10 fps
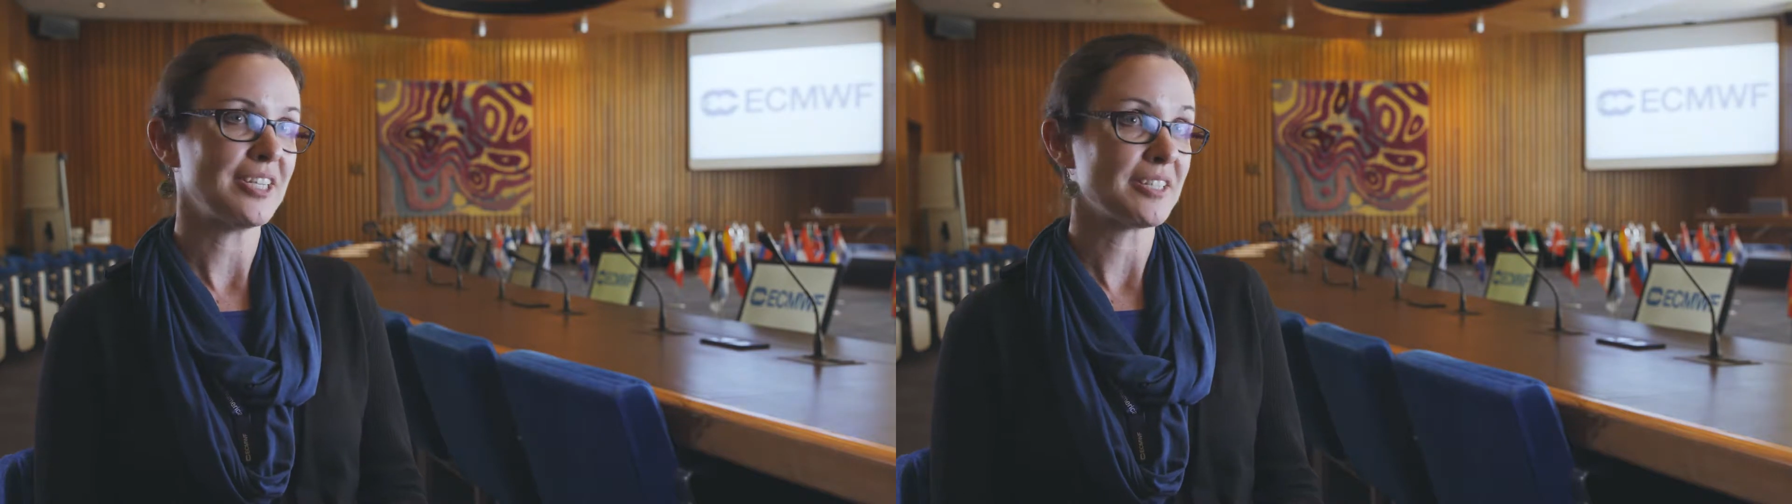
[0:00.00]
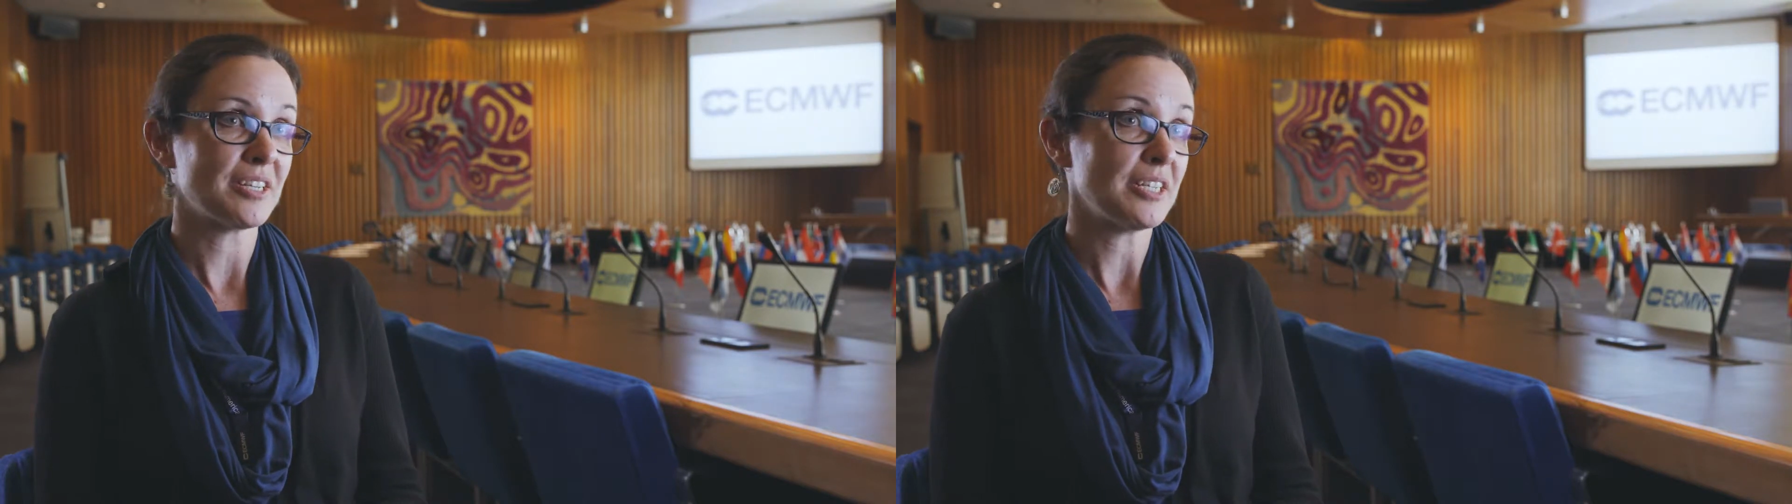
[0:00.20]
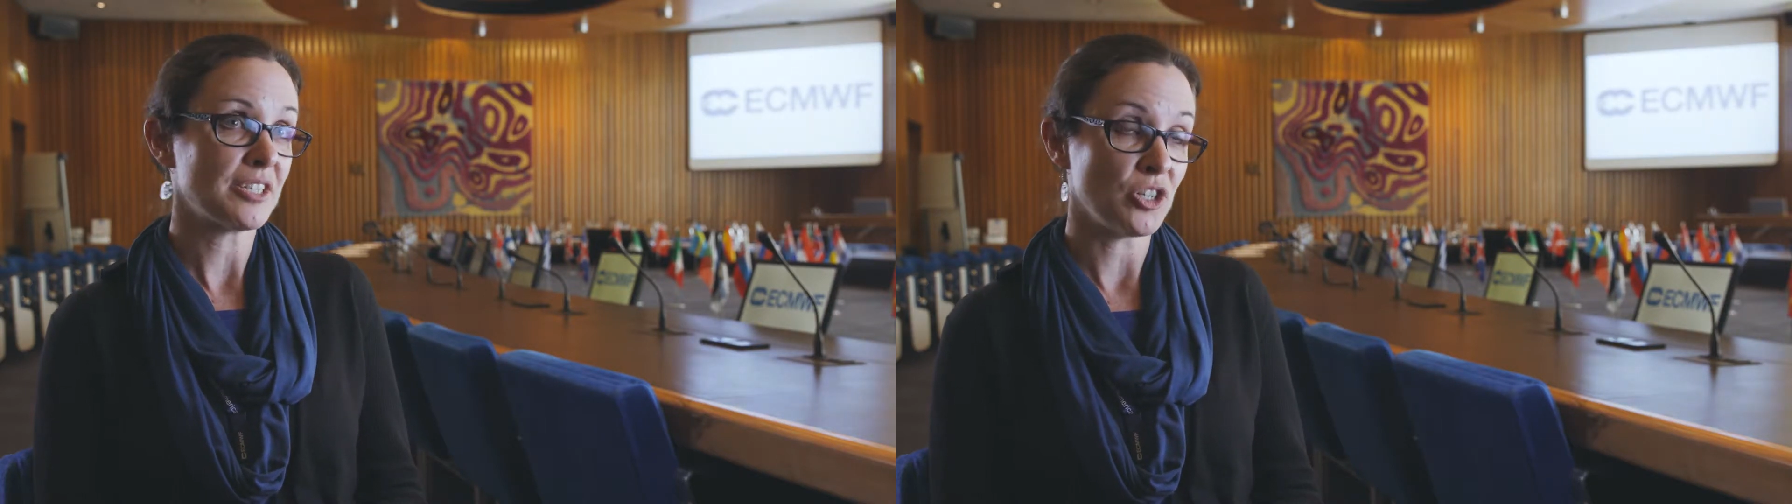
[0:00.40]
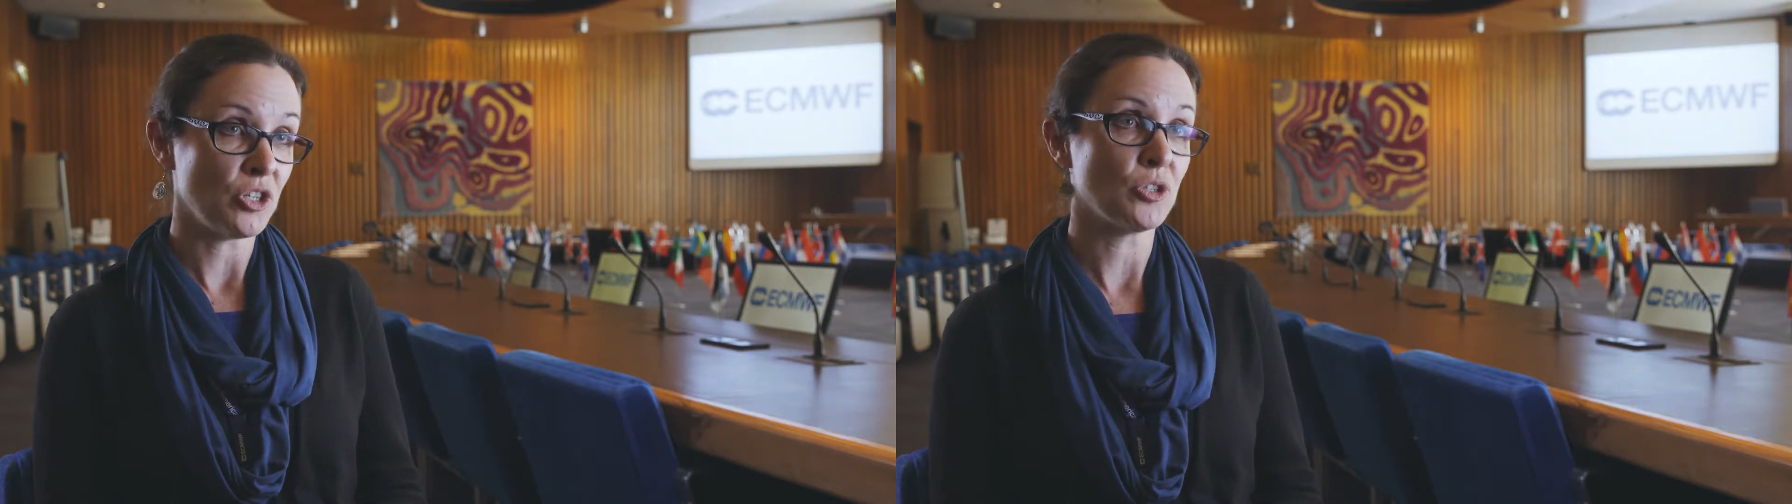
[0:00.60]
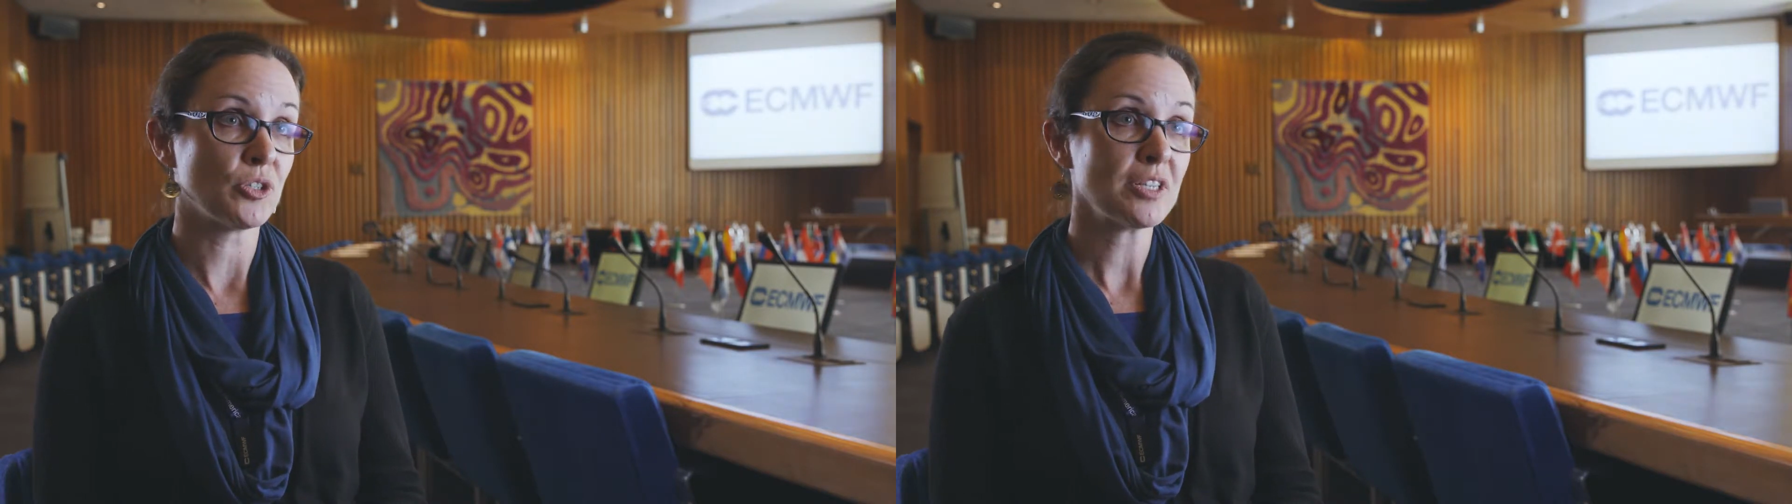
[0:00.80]
Is it a
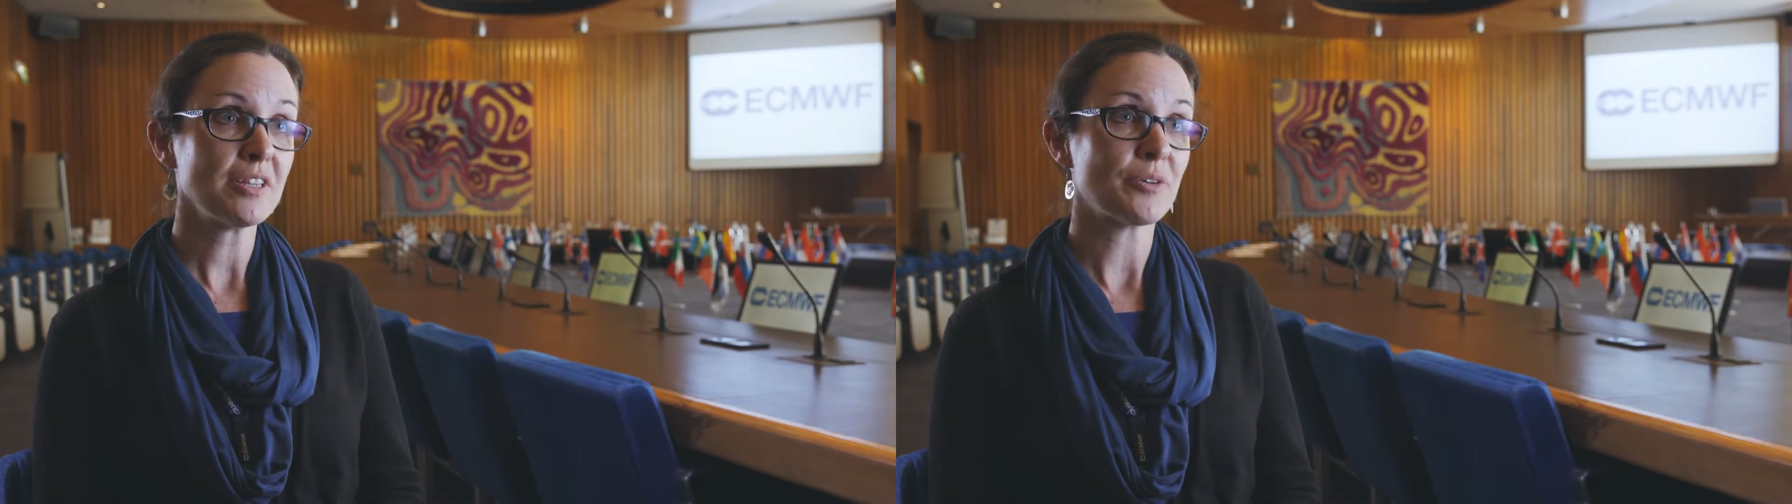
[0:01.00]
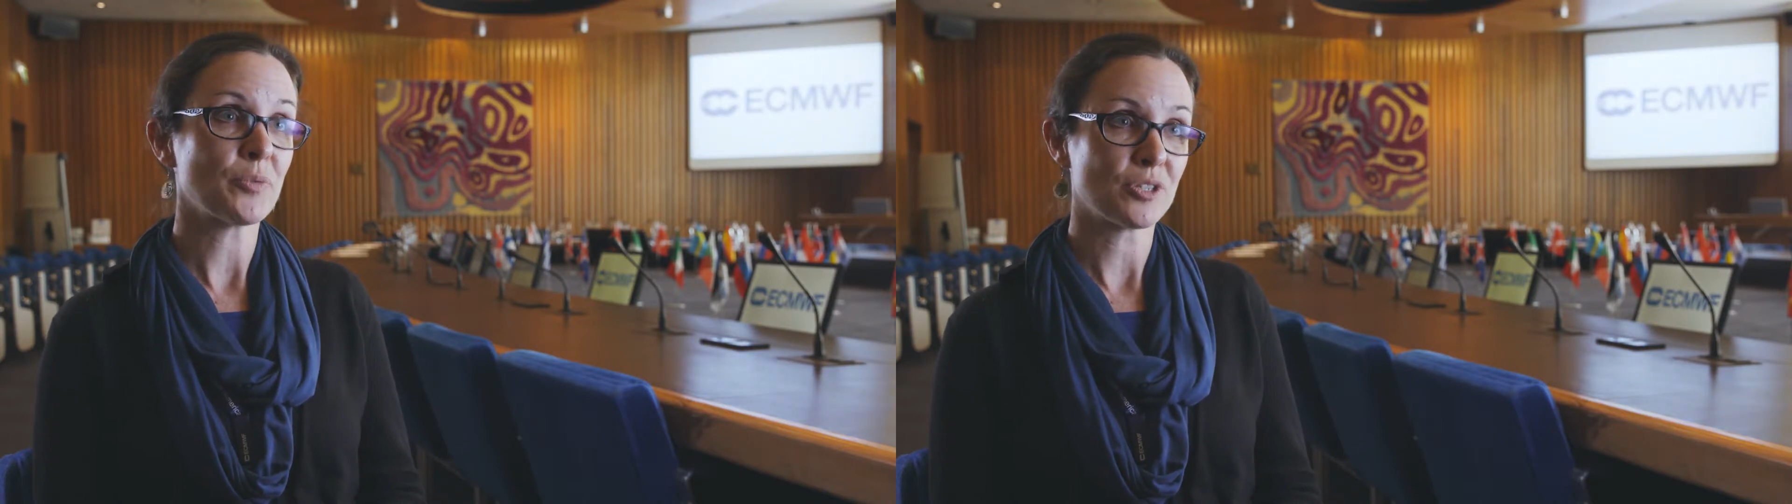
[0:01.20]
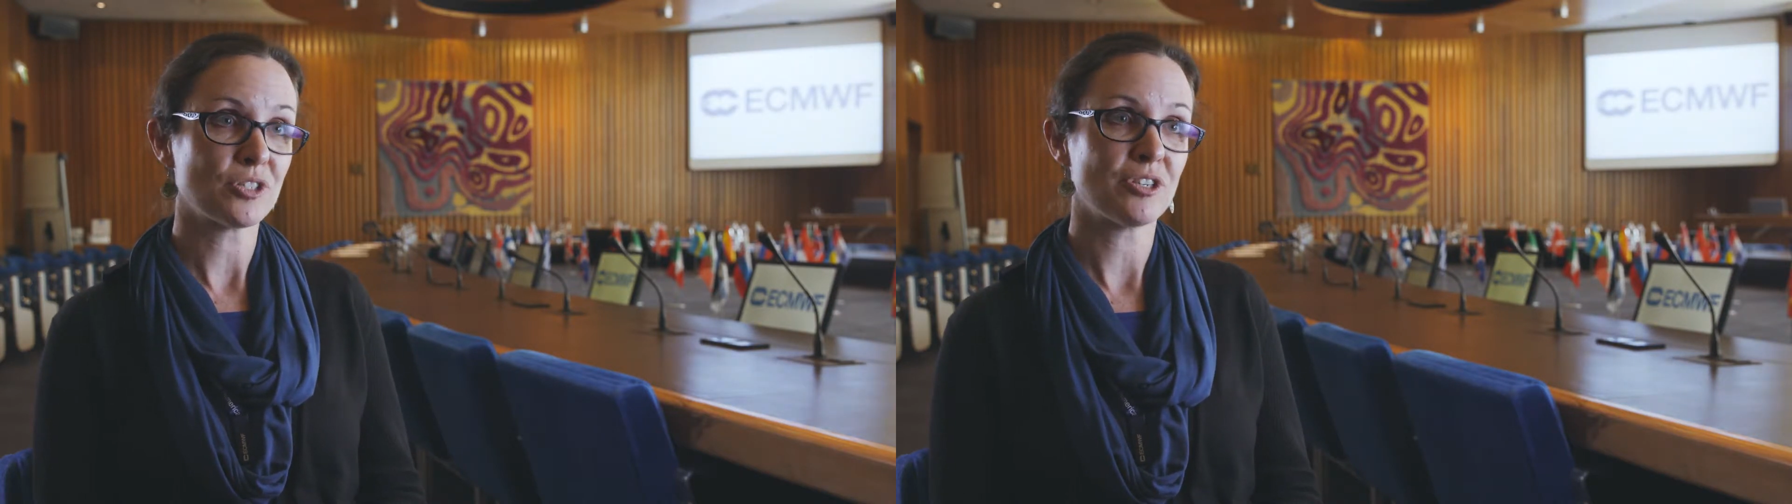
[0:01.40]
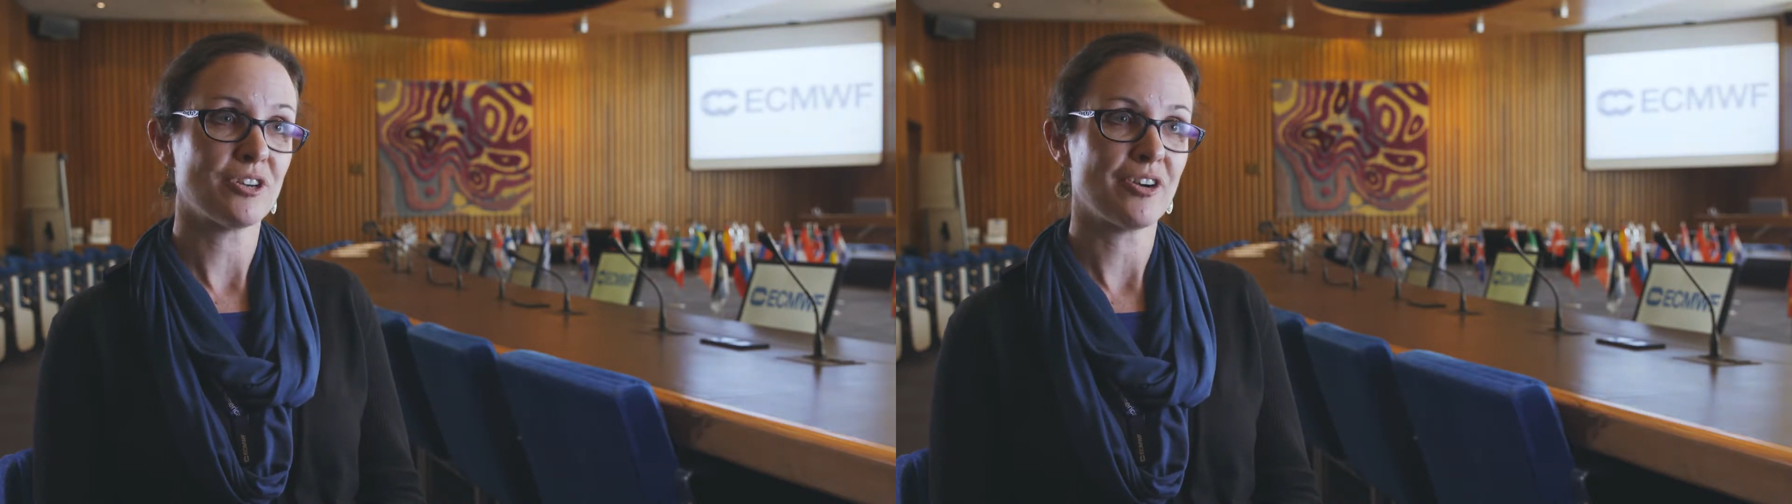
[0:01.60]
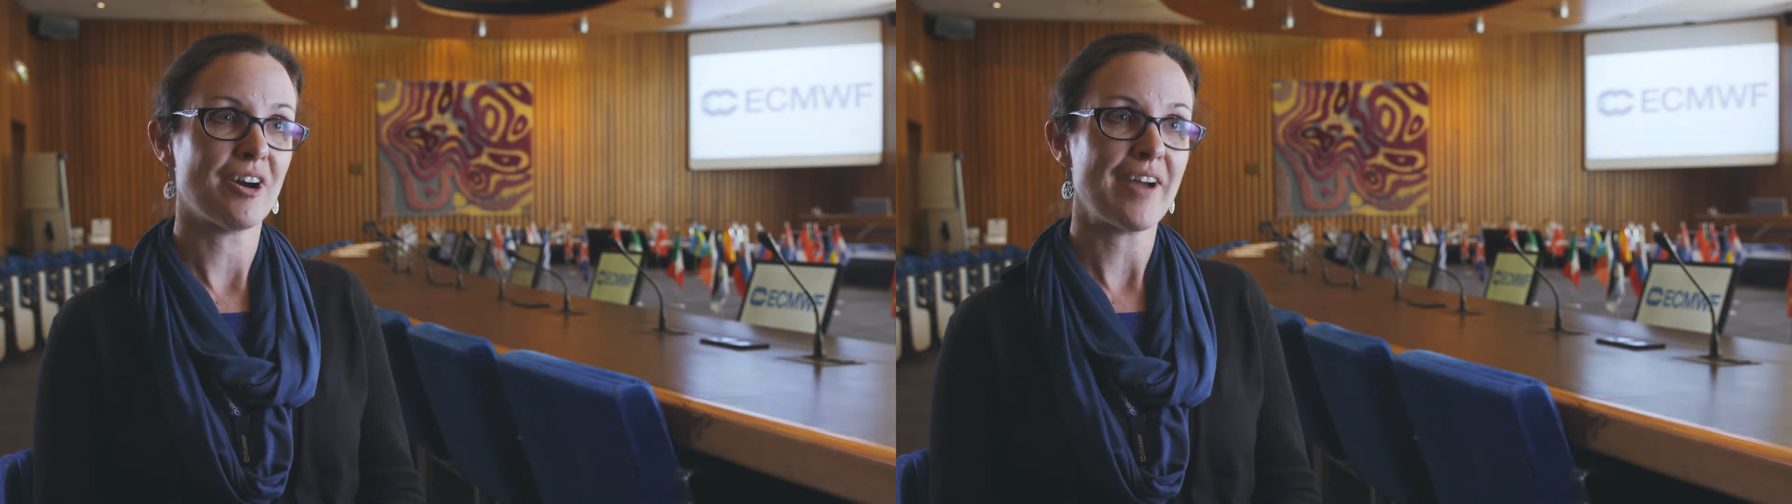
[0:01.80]
user that wants to
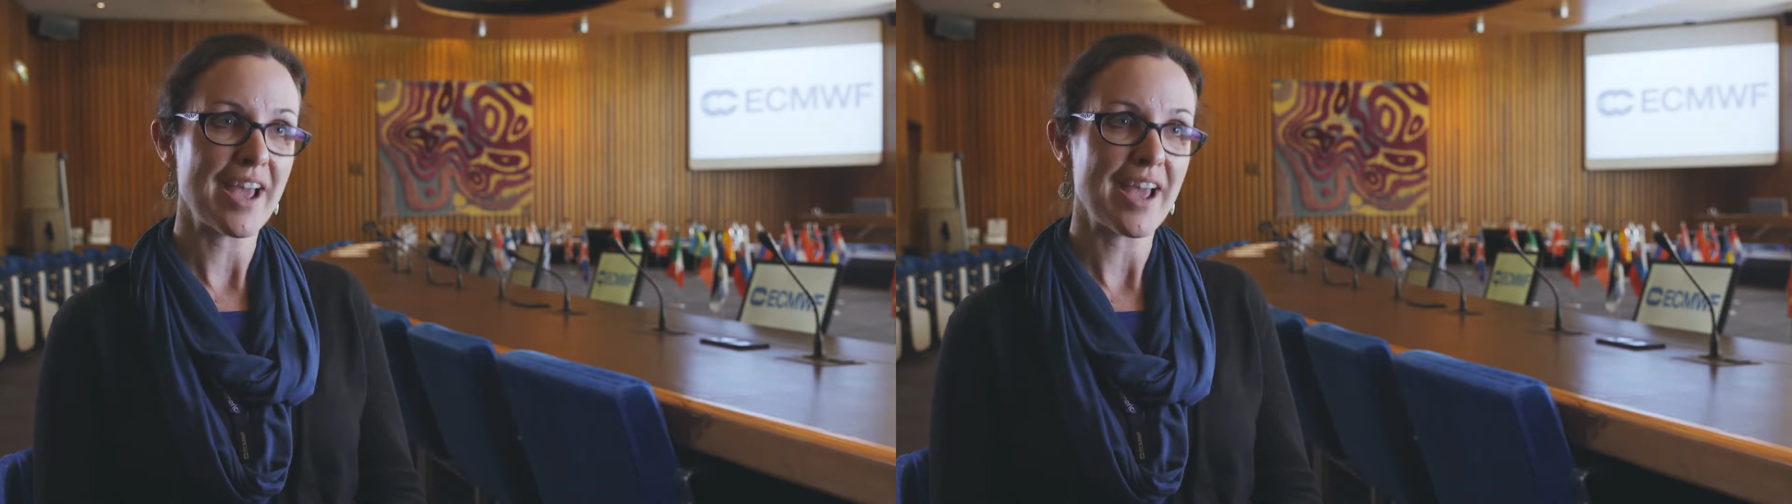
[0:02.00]
know how